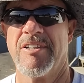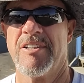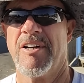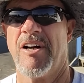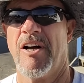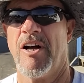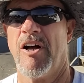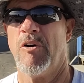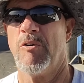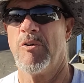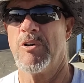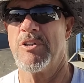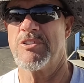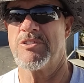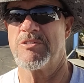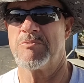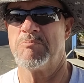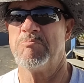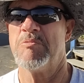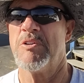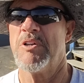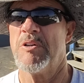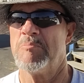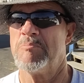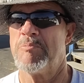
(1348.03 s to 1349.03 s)
always
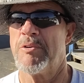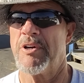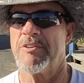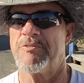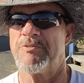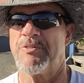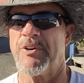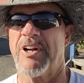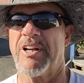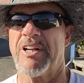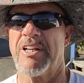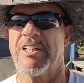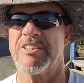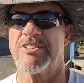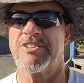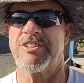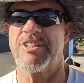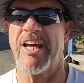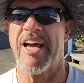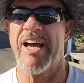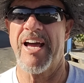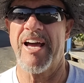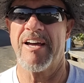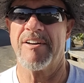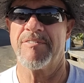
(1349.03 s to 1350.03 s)
pretty friendly
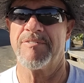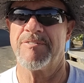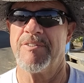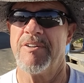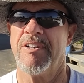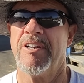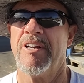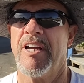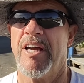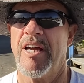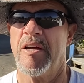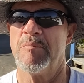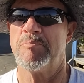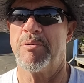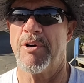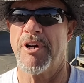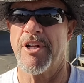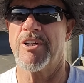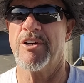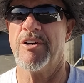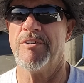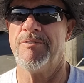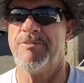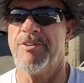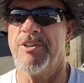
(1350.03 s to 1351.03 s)
staff and pretty
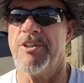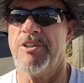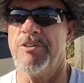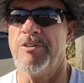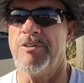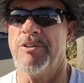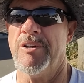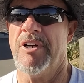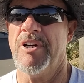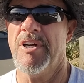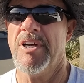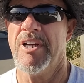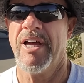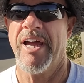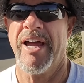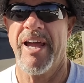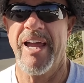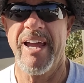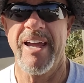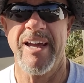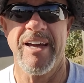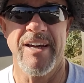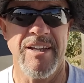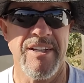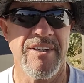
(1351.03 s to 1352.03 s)
good food.
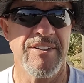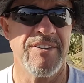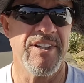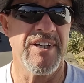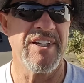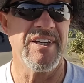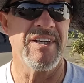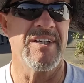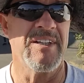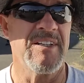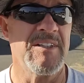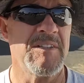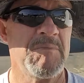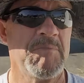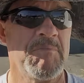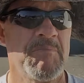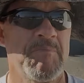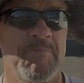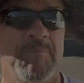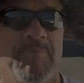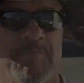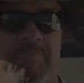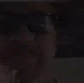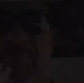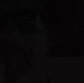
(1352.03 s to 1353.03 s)
And then
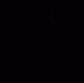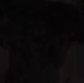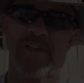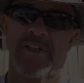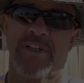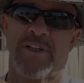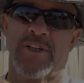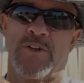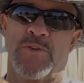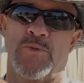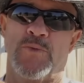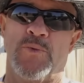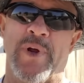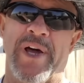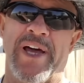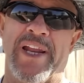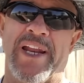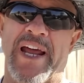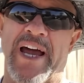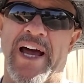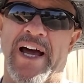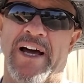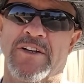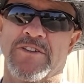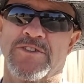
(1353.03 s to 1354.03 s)
Red
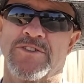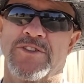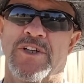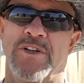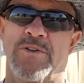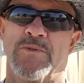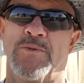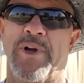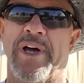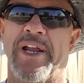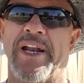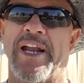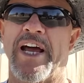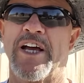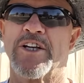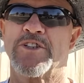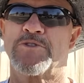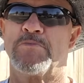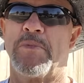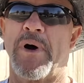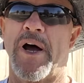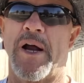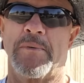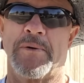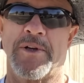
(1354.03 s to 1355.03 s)
House. Red House
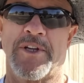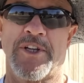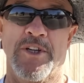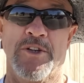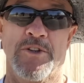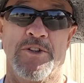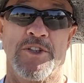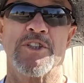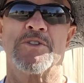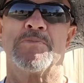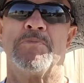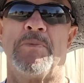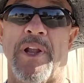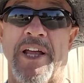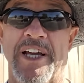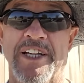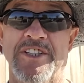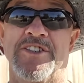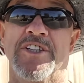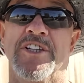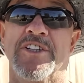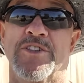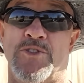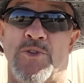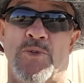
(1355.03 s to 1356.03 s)
Barbecue. This
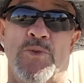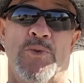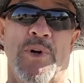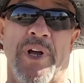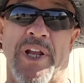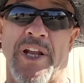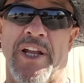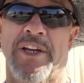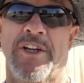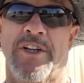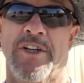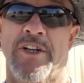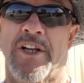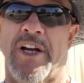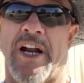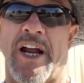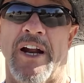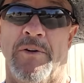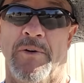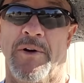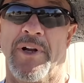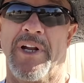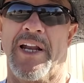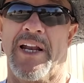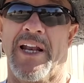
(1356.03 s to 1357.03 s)
place is really good. I
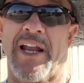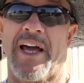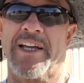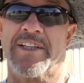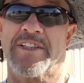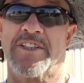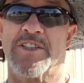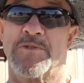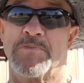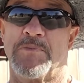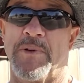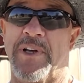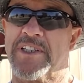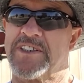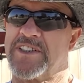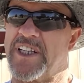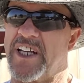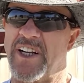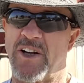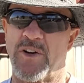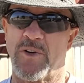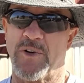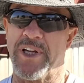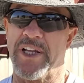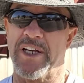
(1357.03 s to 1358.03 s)
really like this place. I
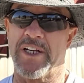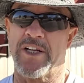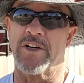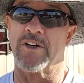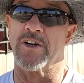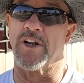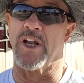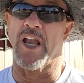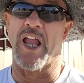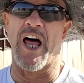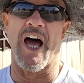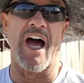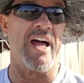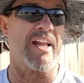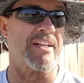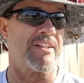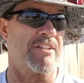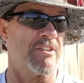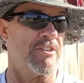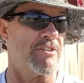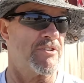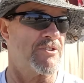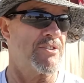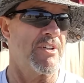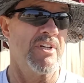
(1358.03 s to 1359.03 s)
don't eat here a lot
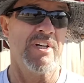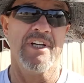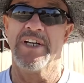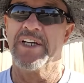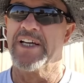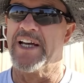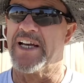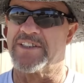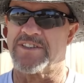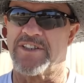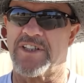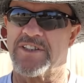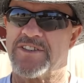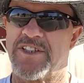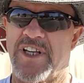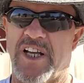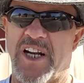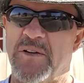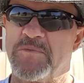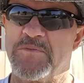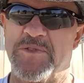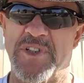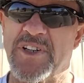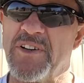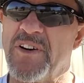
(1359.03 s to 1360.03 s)
because, as I said,
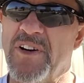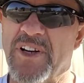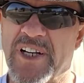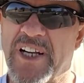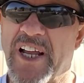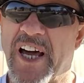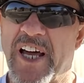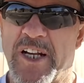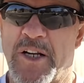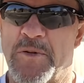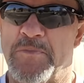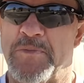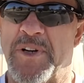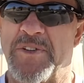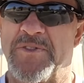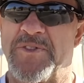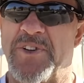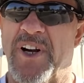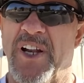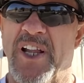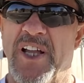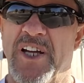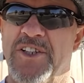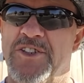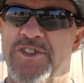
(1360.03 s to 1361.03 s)
I'm generally not up here for
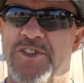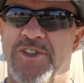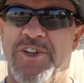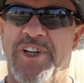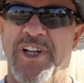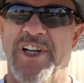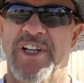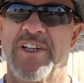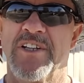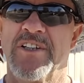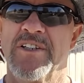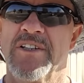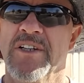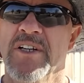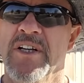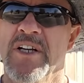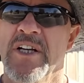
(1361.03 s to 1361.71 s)
lunch or dinner,